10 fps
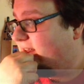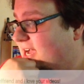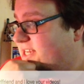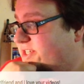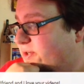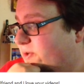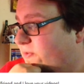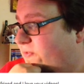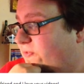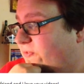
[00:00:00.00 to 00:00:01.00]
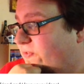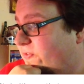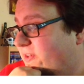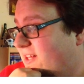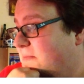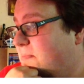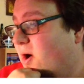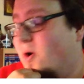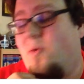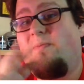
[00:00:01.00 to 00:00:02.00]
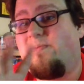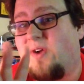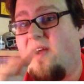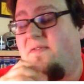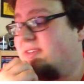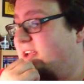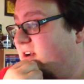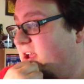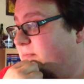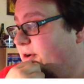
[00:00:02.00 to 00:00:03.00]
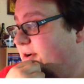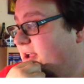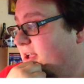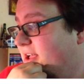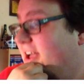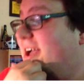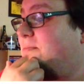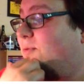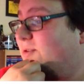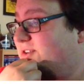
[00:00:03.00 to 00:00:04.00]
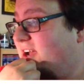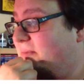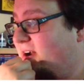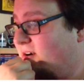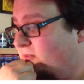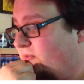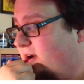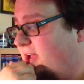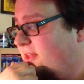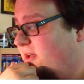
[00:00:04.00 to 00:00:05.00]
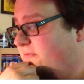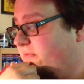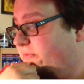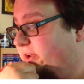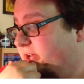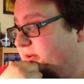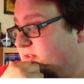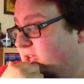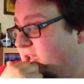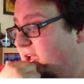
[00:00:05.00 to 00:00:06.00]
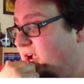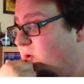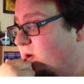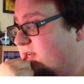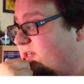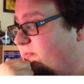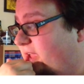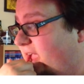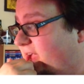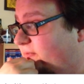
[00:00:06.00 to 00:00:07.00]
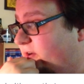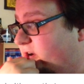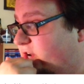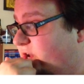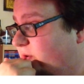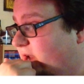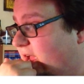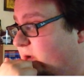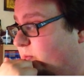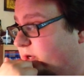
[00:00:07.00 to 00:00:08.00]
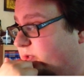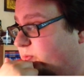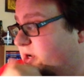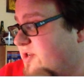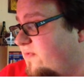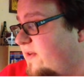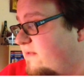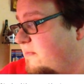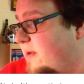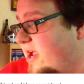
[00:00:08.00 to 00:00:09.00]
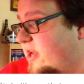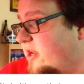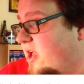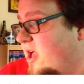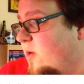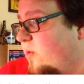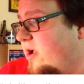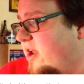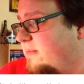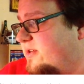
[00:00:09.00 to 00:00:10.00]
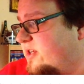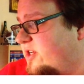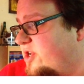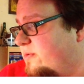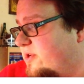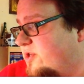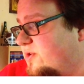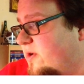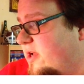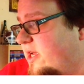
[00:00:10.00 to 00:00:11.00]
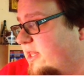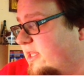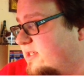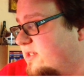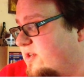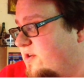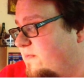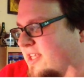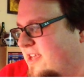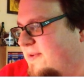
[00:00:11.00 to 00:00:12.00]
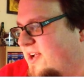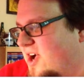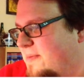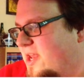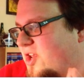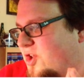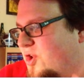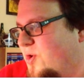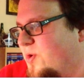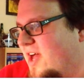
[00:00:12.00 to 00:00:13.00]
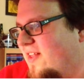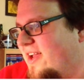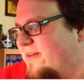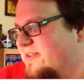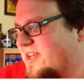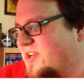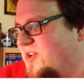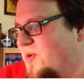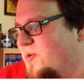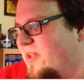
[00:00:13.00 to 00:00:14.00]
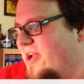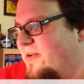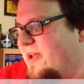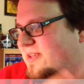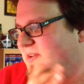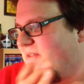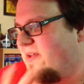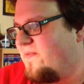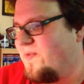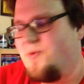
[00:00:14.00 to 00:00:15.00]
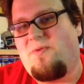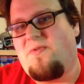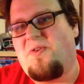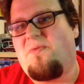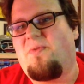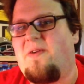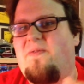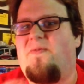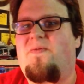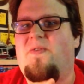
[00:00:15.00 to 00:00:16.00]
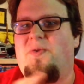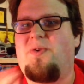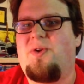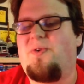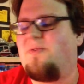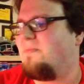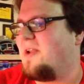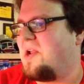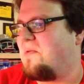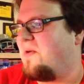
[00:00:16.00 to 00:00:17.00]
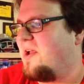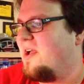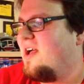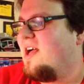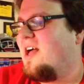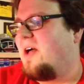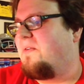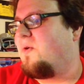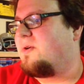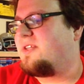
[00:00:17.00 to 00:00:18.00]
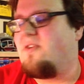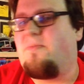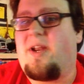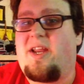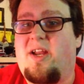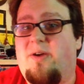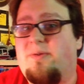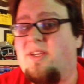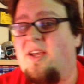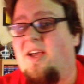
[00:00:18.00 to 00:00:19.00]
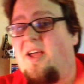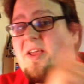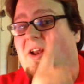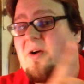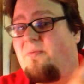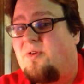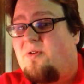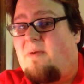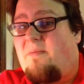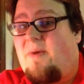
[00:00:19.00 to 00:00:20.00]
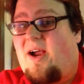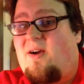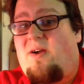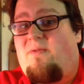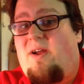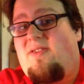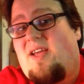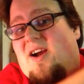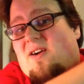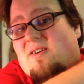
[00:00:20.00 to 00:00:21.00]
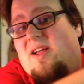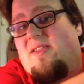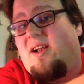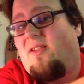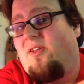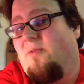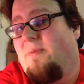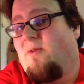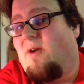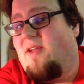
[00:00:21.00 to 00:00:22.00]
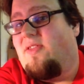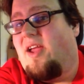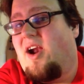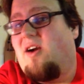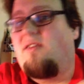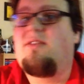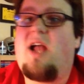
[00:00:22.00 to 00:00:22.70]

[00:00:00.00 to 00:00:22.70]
Nigel Filippo, sorry if I say your name wrong, Hey Pork Chop, my girlfriend and I love your videos. A question we had for your Q&A was, what is your favorite band? What kind of music do you enjoy and listen to? Keep it coming, dude. I like how he said dude, like as in like food review, like food dude. But anyway, of course everybody knows, you know, due to my background right there and then a little bit right there